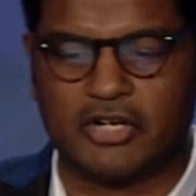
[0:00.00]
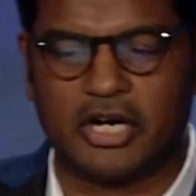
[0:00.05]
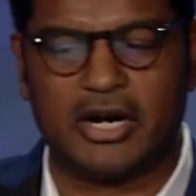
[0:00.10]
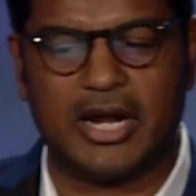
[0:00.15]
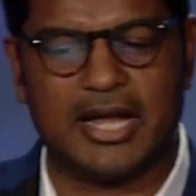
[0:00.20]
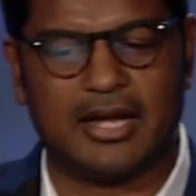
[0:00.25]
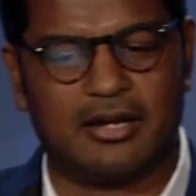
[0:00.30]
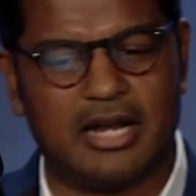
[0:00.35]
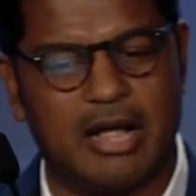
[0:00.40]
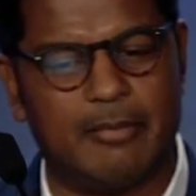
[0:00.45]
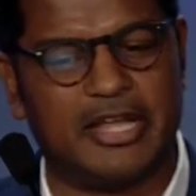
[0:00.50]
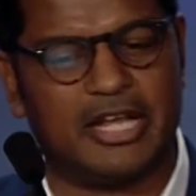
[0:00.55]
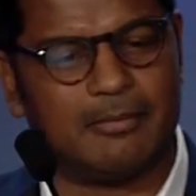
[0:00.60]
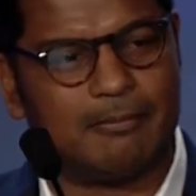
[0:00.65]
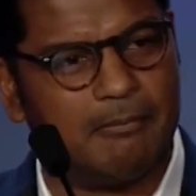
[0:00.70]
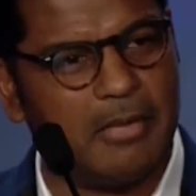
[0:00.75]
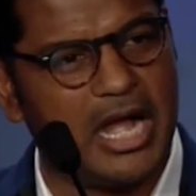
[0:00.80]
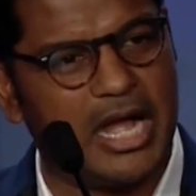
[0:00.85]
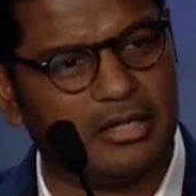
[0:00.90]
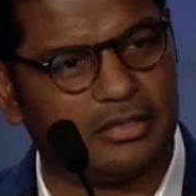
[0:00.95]
our economic
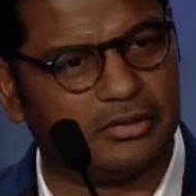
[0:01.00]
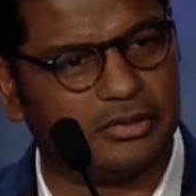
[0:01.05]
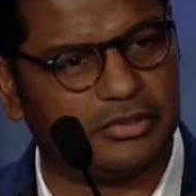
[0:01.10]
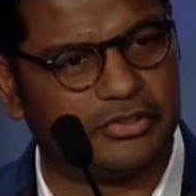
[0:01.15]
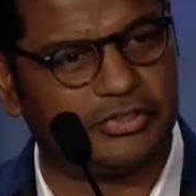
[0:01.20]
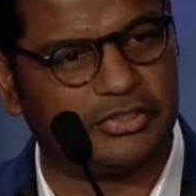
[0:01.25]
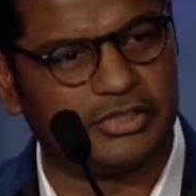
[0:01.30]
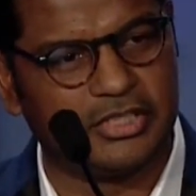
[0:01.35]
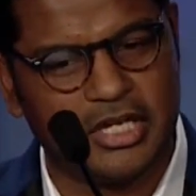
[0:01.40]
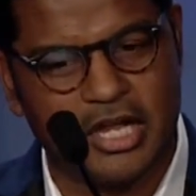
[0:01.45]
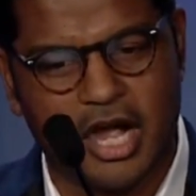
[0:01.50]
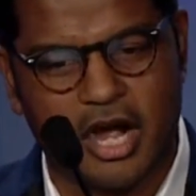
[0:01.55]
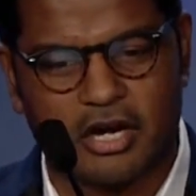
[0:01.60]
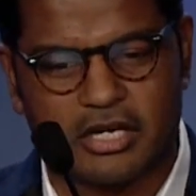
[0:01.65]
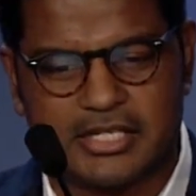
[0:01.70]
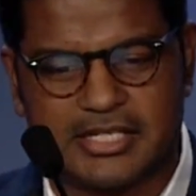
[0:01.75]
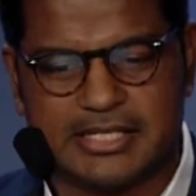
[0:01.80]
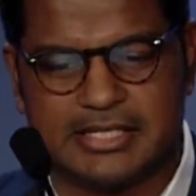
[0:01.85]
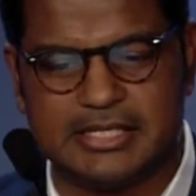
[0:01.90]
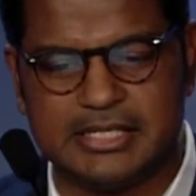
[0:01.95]
models are
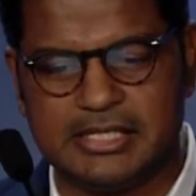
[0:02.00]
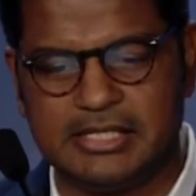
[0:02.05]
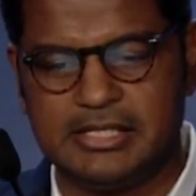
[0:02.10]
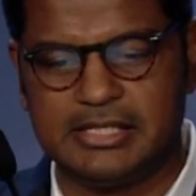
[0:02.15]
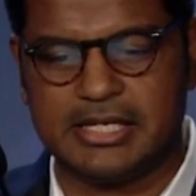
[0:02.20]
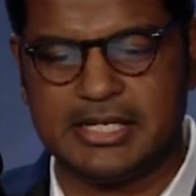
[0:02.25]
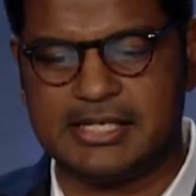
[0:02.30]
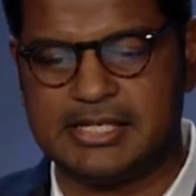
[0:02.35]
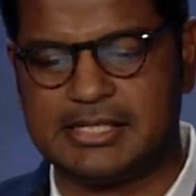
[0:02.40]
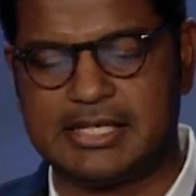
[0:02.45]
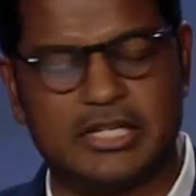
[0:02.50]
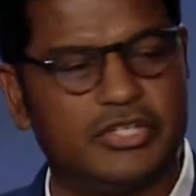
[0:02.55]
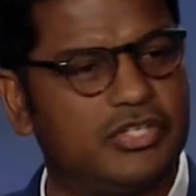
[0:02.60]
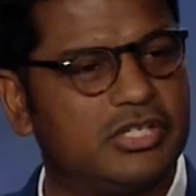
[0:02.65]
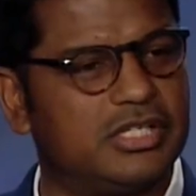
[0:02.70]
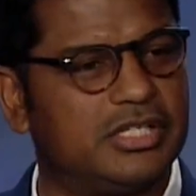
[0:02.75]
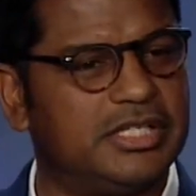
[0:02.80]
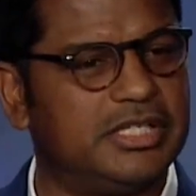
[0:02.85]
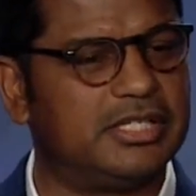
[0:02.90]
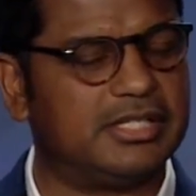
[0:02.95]
still
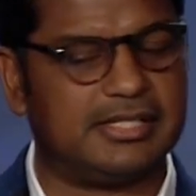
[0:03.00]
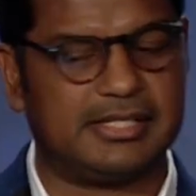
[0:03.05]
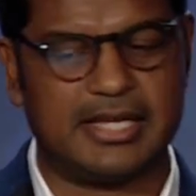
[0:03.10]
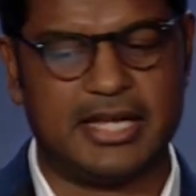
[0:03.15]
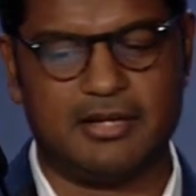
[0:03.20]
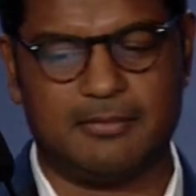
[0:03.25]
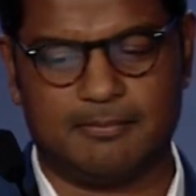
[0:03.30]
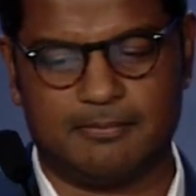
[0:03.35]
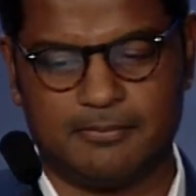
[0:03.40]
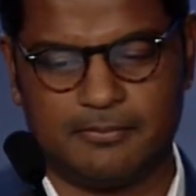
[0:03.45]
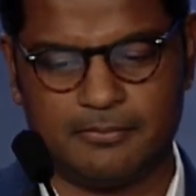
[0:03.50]
essentially the same.